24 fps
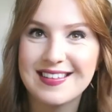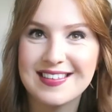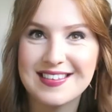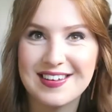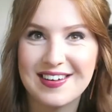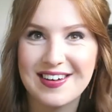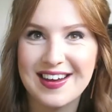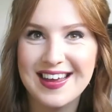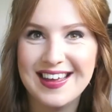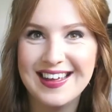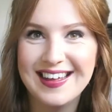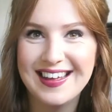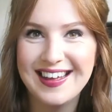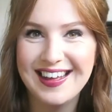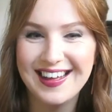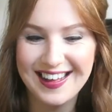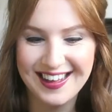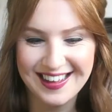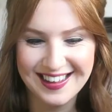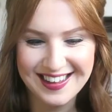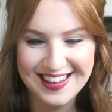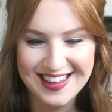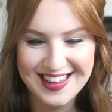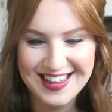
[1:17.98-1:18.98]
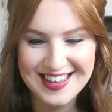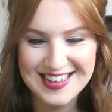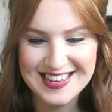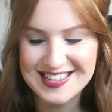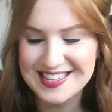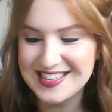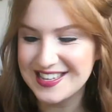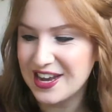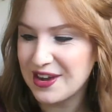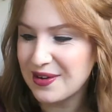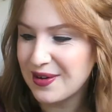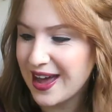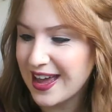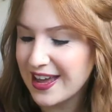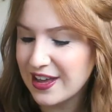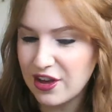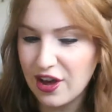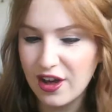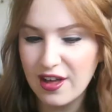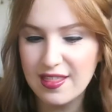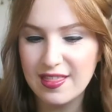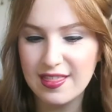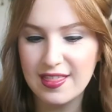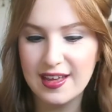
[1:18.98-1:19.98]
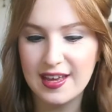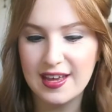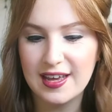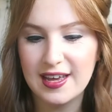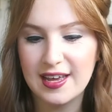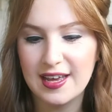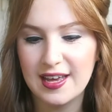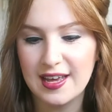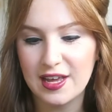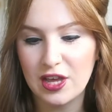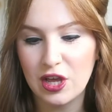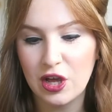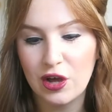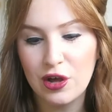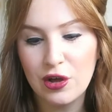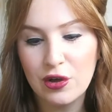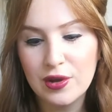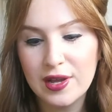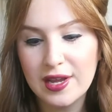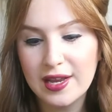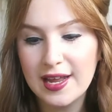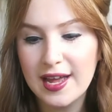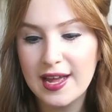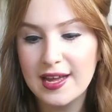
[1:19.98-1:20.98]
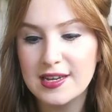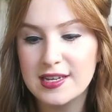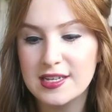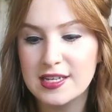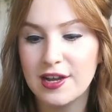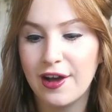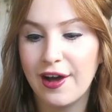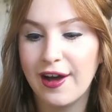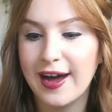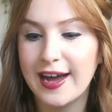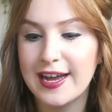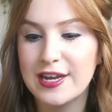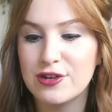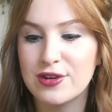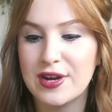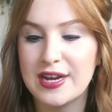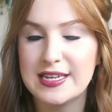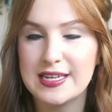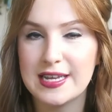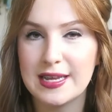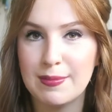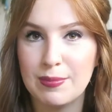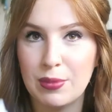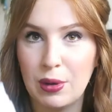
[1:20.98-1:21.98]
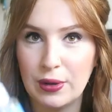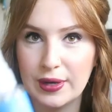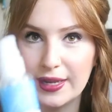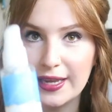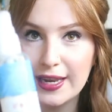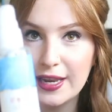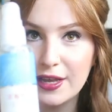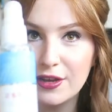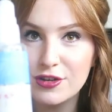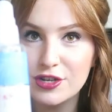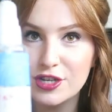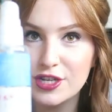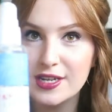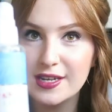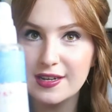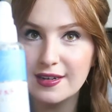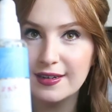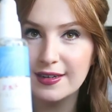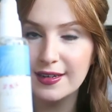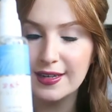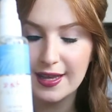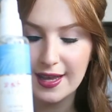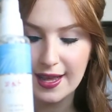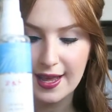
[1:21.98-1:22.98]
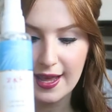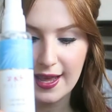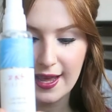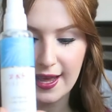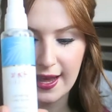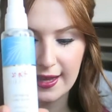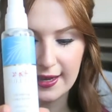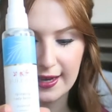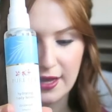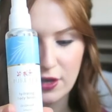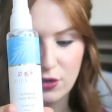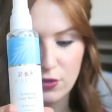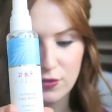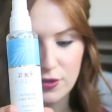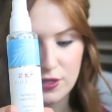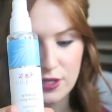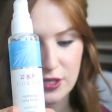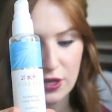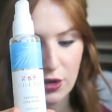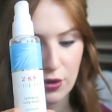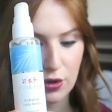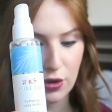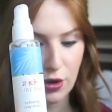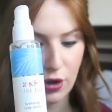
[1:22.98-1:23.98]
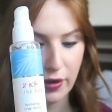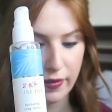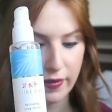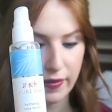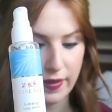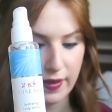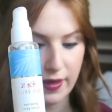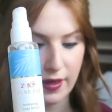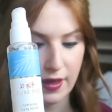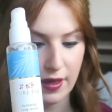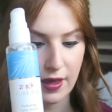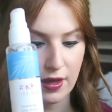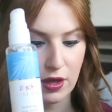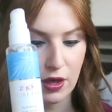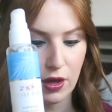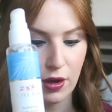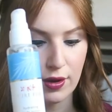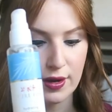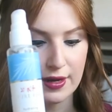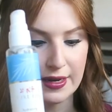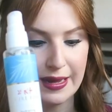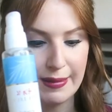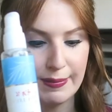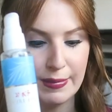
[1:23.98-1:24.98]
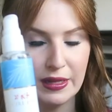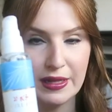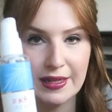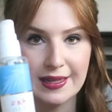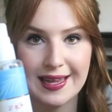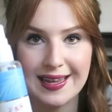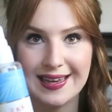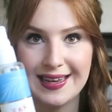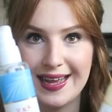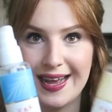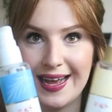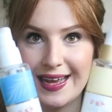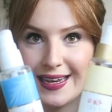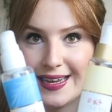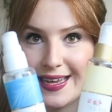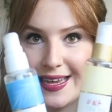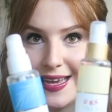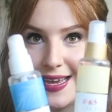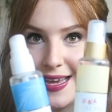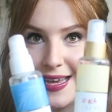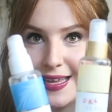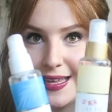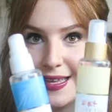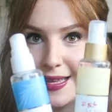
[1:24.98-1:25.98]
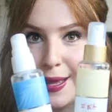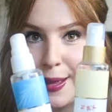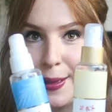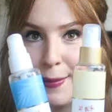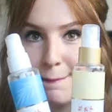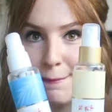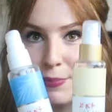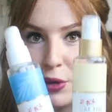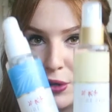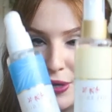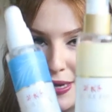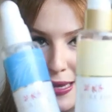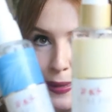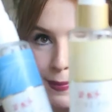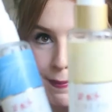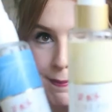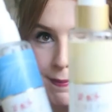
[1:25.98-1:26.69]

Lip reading: Sorry. So I got the coconut hydrating body lotion and I also got the coconut milk and honey body